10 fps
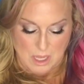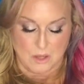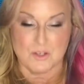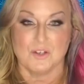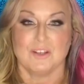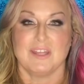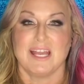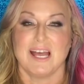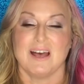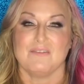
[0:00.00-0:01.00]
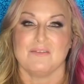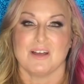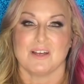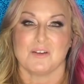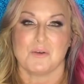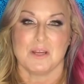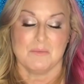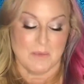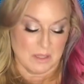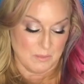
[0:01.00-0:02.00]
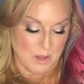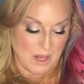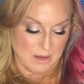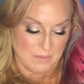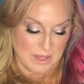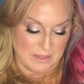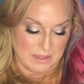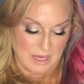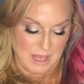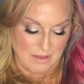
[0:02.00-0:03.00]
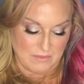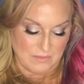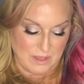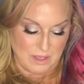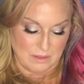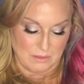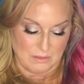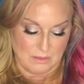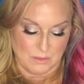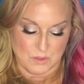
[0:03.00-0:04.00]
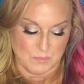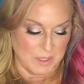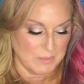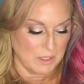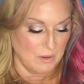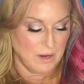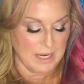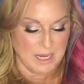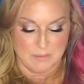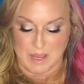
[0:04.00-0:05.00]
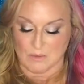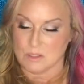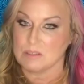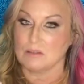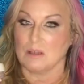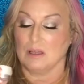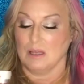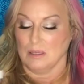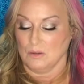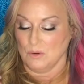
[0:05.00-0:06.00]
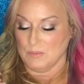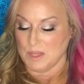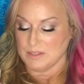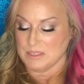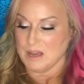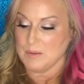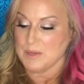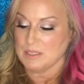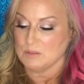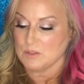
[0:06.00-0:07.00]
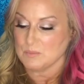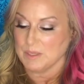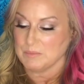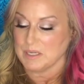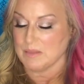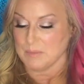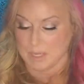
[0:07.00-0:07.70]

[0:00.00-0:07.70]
I'll show you. They have a cream on the bottom, and then they have a loose pigment, or I got it backwards, cream on the top and a loose pigment on the